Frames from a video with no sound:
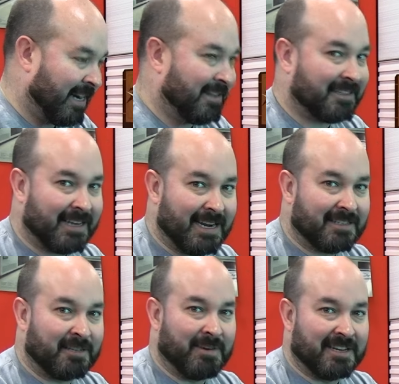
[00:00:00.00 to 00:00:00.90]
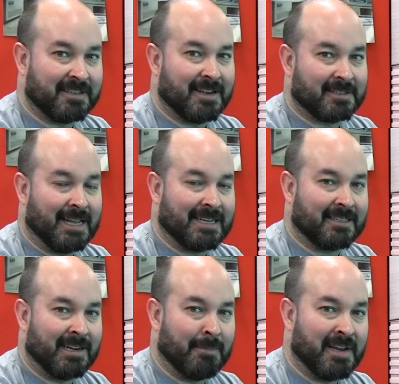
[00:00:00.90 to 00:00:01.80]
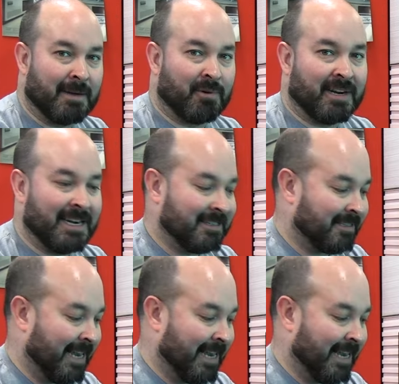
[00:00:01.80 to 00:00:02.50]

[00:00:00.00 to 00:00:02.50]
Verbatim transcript: in this case, as we discussed last time, the uppercase is